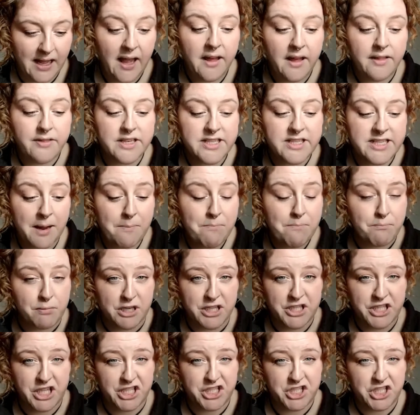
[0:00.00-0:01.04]
The
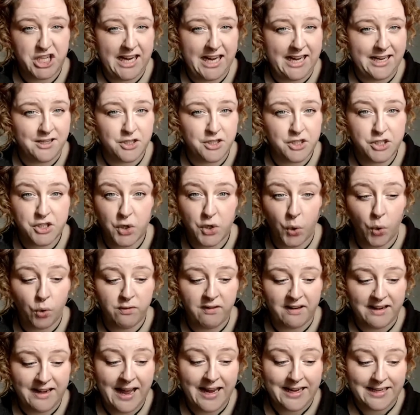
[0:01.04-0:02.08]
temperature changed
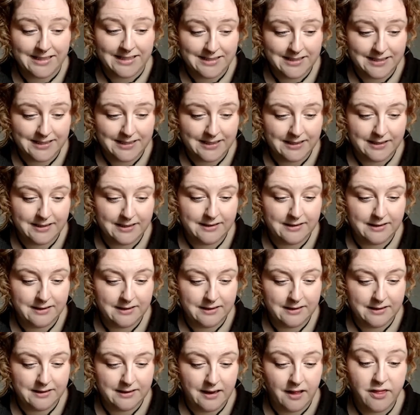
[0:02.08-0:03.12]
overnight.
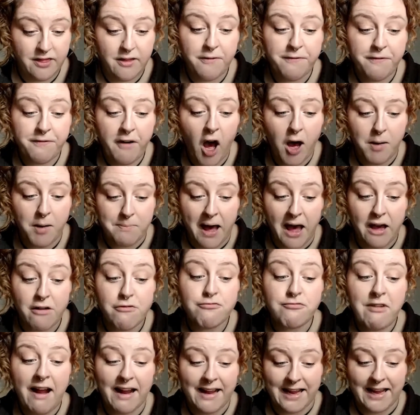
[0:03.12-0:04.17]
The farmer
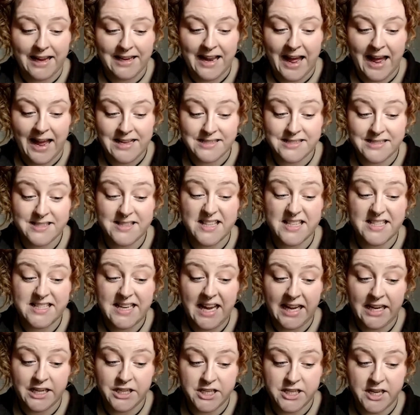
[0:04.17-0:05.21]
recognised the
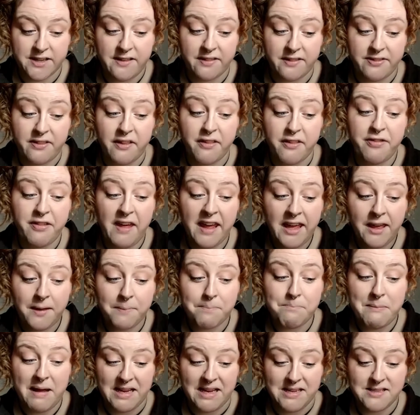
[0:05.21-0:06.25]
danger that the thick
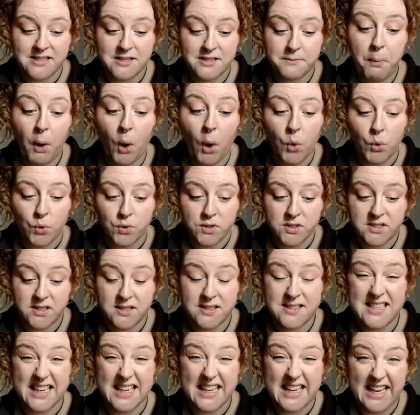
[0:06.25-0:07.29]
mist posed
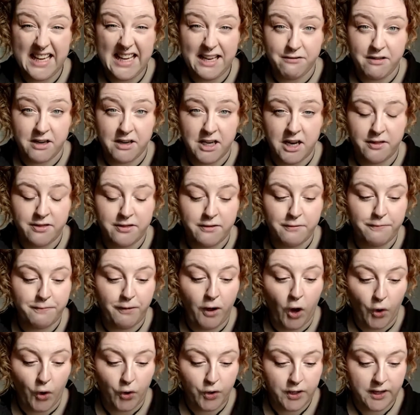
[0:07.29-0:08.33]
to Kieran and the
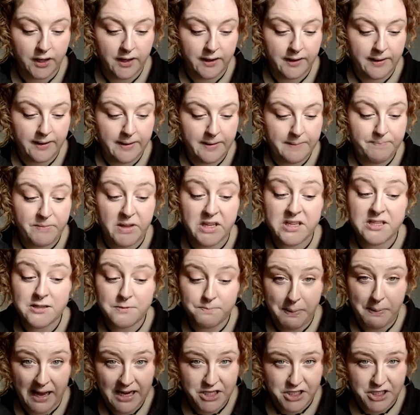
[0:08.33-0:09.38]
flock,
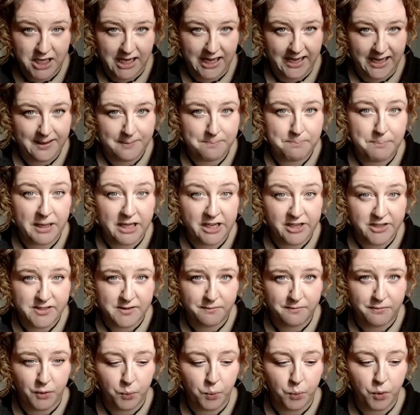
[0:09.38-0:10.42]
especially because
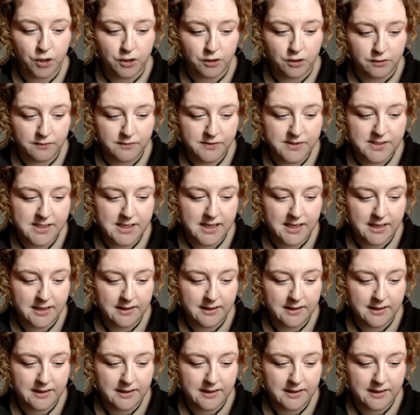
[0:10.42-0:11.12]
of the wolves.